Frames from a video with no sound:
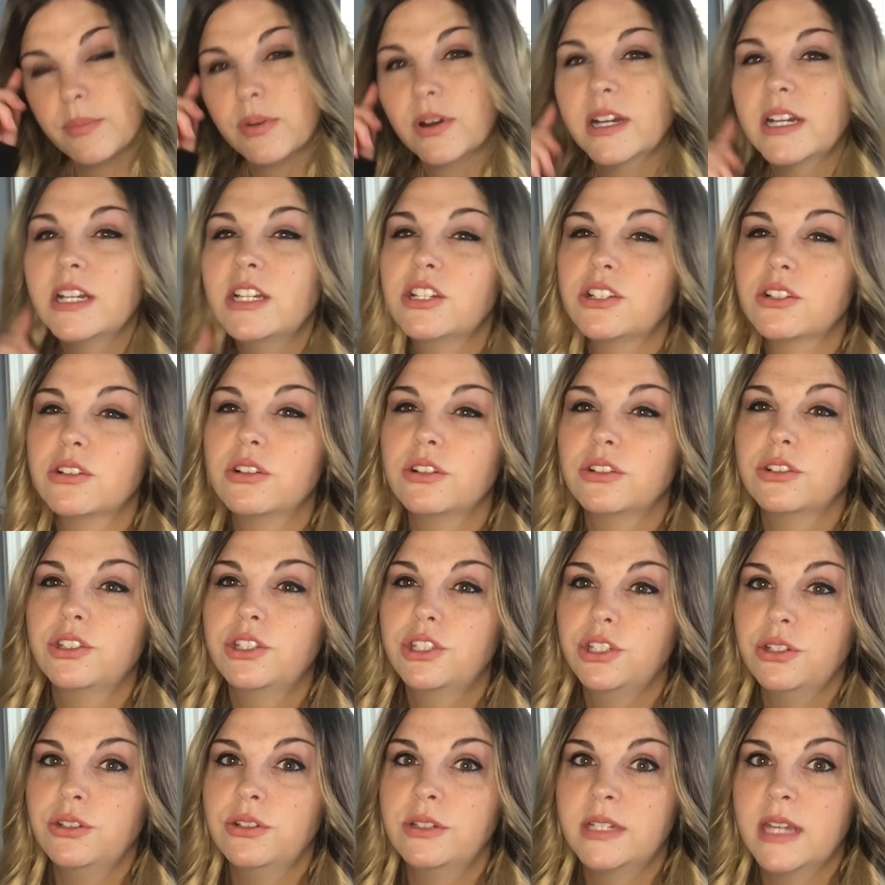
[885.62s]
pretty sure on
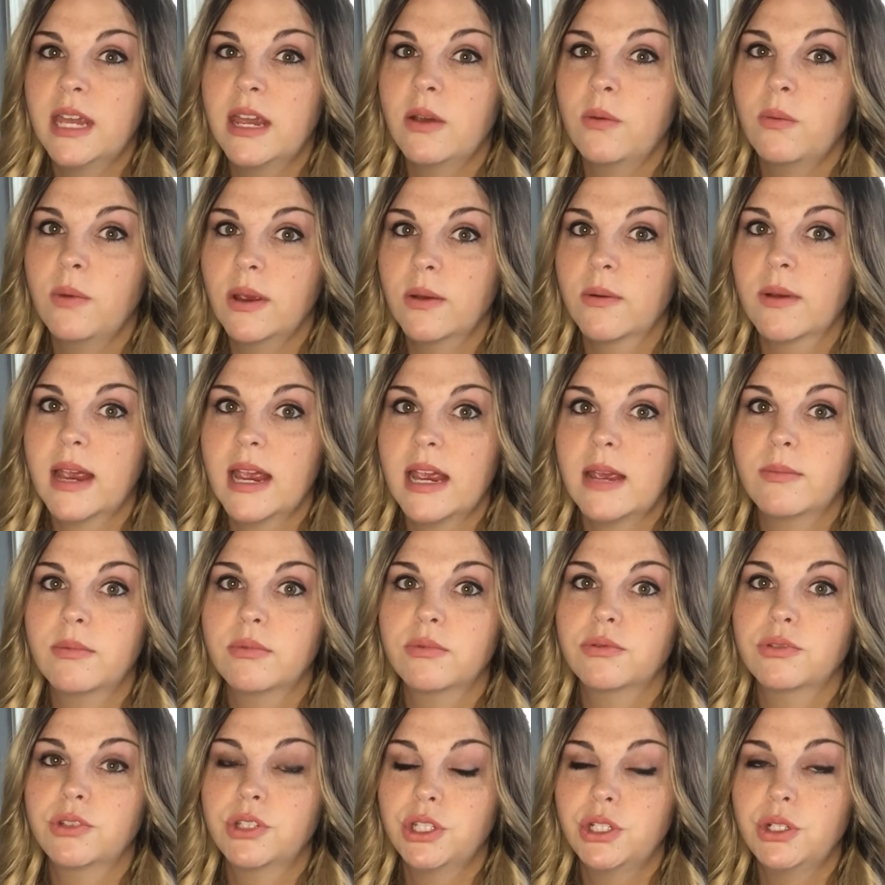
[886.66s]
Tuesday we were
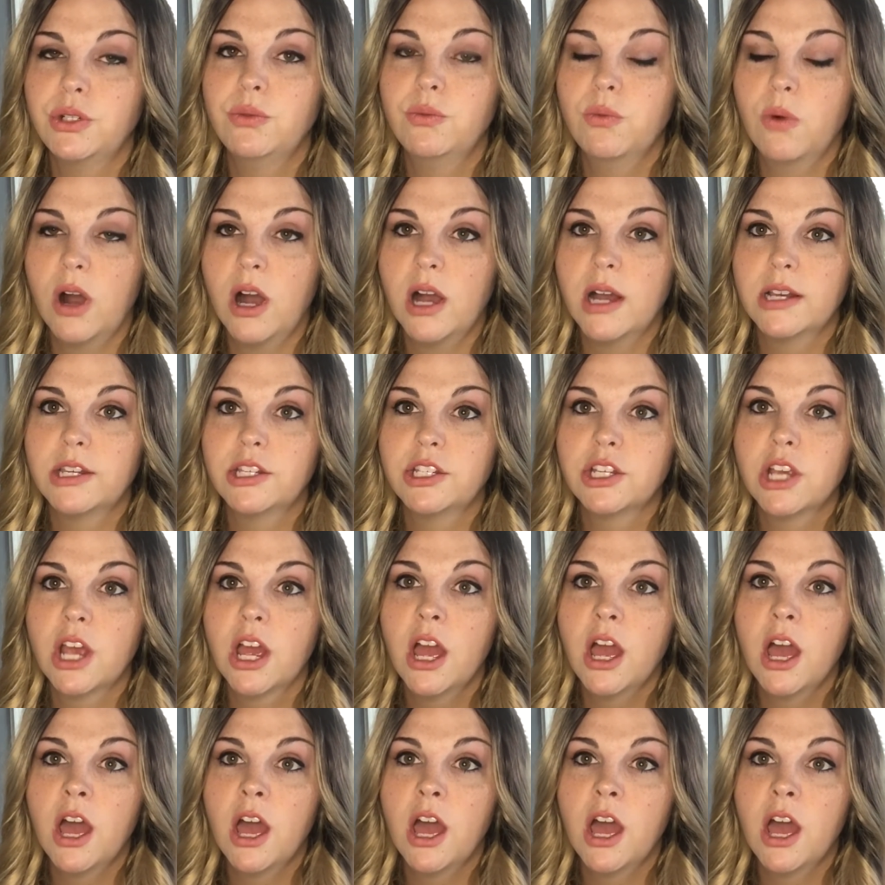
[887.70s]
able to watch